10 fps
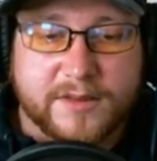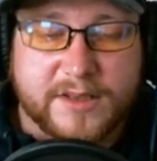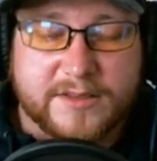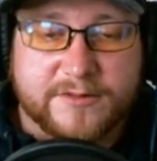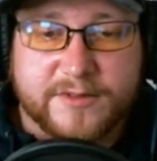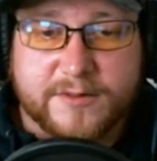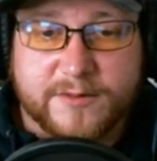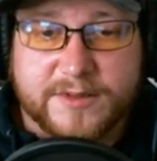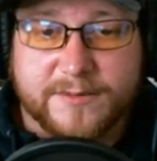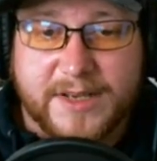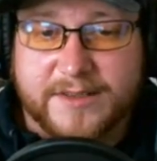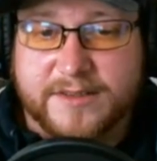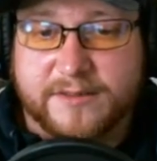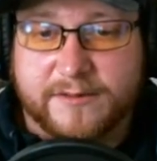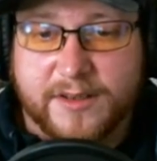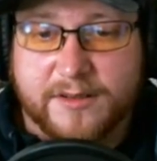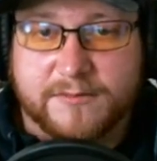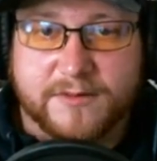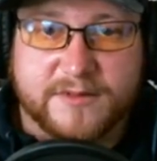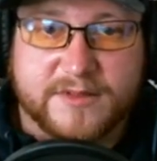the next resource we actually found
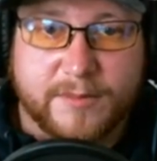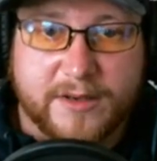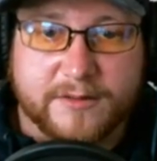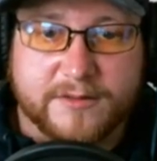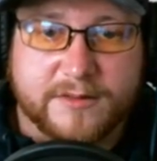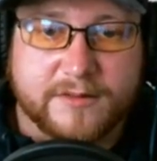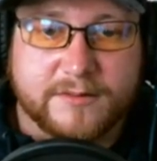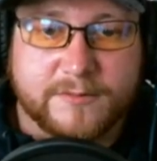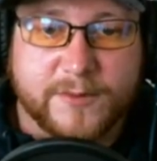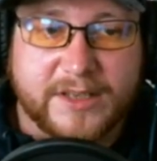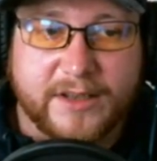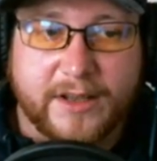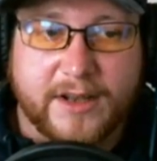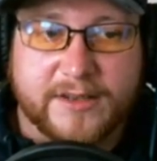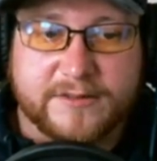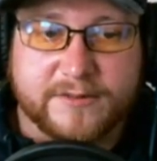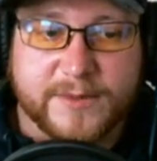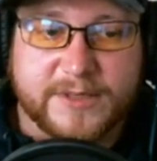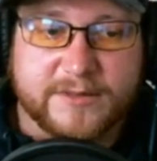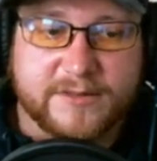were spiders. We can get hides from
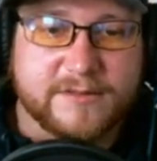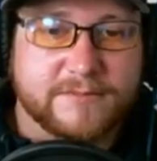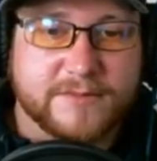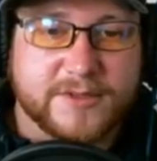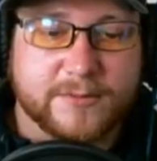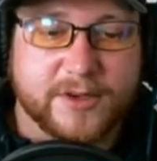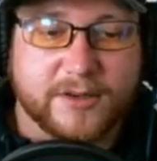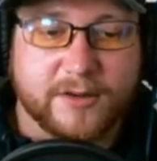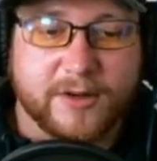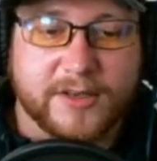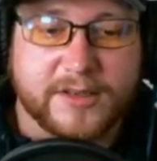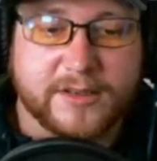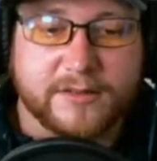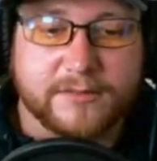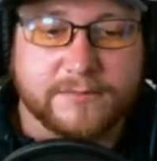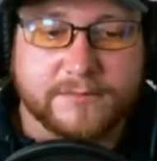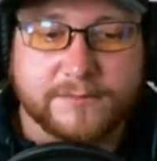these, so we're going to go ahead and kill them.